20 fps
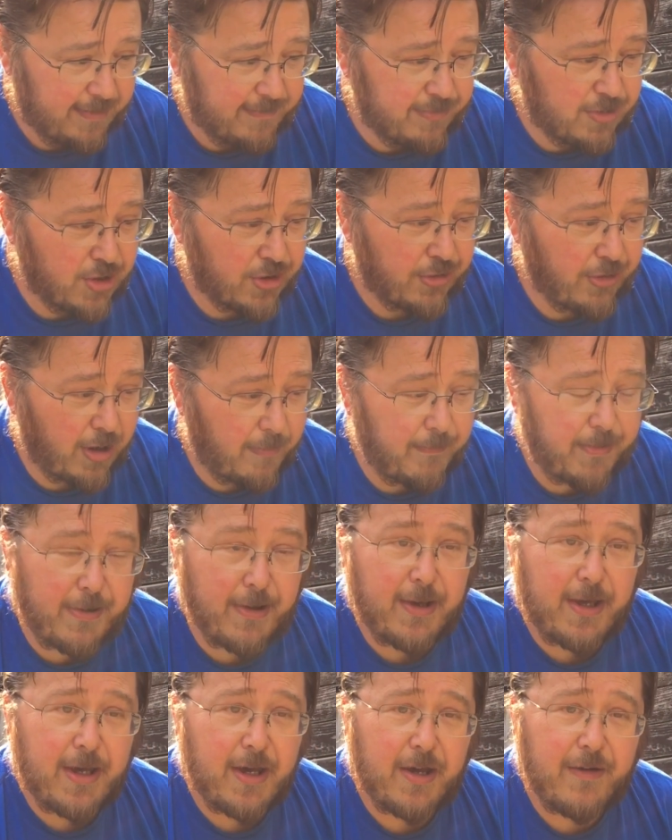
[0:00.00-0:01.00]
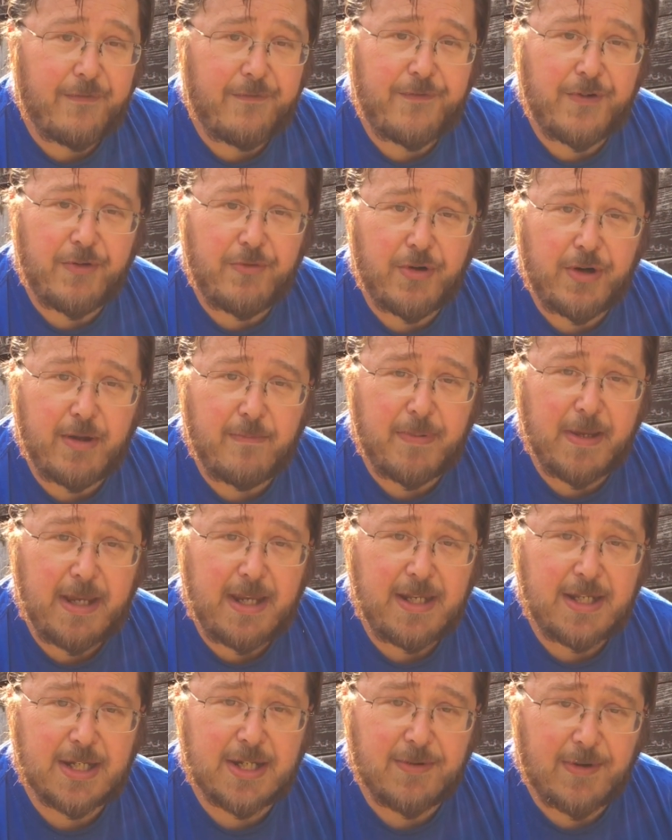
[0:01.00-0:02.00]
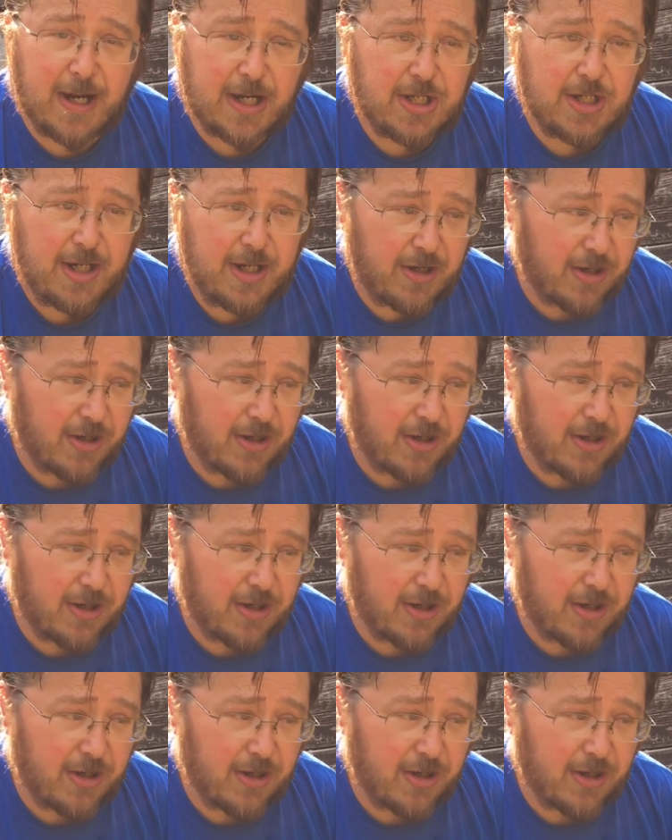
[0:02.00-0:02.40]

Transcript: crop of runner beans to actually